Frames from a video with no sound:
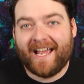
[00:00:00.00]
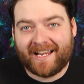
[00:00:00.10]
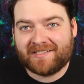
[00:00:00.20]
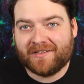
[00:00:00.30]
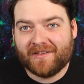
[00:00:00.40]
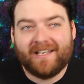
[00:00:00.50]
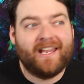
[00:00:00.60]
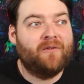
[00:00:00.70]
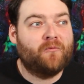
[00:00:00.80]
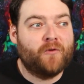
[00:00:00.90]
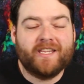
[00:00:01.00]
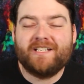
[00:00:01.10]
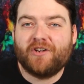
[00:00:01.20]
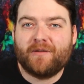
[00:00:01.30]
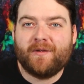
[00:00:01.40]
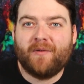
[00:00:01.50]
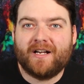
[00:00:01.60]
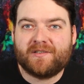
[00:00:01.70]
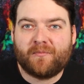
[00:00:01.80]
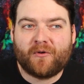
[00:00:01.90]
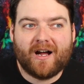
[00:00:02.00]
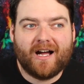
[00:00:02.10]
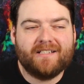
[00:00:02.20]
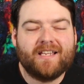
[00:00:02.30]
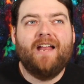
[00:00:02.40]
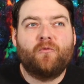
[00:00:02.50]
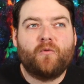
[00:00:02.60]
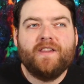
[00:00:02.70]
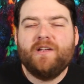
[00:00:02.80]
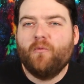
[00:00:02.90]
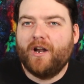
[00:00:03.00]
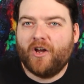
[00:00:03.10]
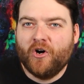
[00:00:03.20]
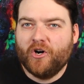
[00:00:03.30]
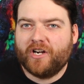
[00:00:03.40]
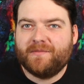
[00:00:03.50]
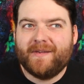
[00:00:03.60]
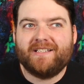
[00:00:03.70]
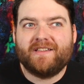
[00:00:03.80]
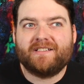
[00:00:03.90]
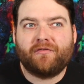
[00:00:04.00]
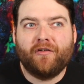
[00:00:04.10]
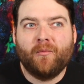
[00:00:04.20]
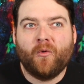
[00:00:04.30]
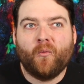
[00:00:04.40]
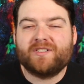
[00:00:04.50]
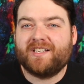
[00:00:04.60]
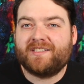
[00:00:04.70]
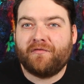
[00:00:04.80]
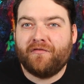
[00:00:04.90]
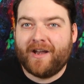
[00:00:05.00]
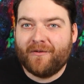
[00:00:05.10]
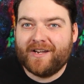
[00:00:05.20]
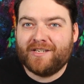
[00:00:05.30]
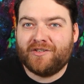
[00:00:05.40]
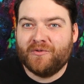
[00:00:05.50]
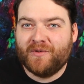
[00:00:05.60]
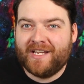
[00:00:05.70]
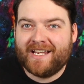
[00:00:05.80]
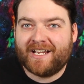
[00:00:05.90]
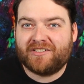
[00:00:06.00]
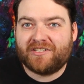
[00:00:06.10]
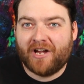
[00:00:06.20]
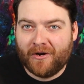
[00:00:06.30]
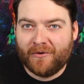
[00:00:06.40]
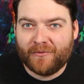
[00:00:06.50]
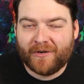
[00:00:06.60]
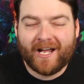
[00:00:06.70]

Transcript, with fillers: excellent. It really took me by surprise, and really what hooked me to this film was its very unique tone.